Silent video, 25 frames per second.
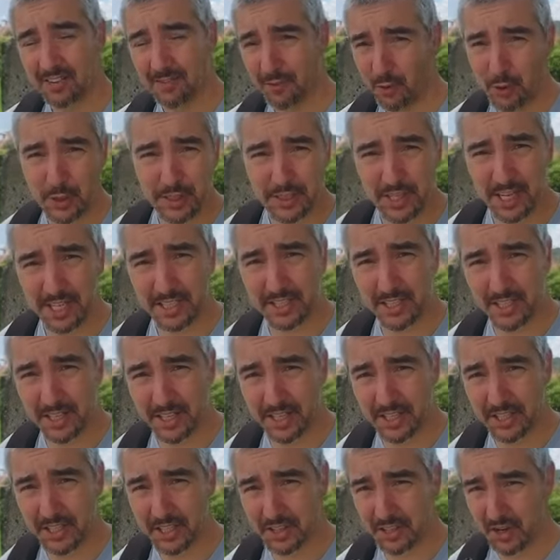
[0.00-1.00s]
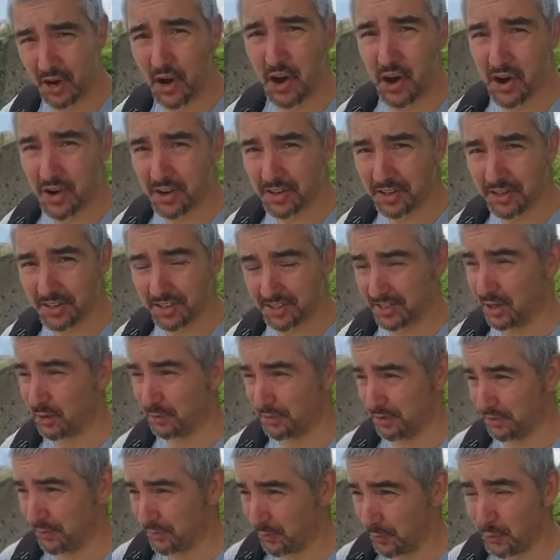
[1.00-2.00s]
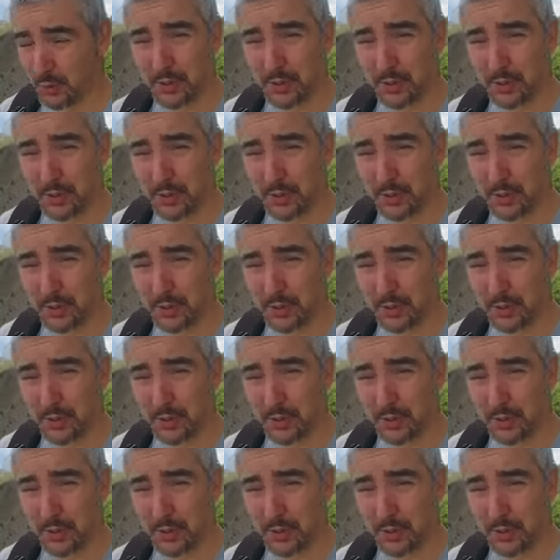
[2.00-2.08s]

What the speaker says: voice isolation on, so the